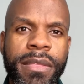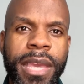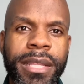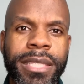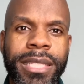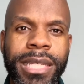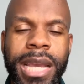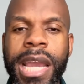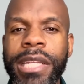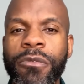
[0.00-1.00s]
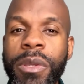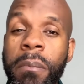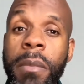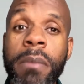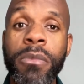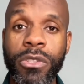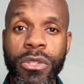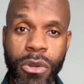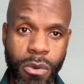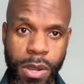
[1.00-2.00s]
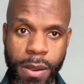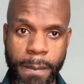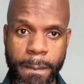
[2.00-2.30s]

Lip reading: that God remembers Noah?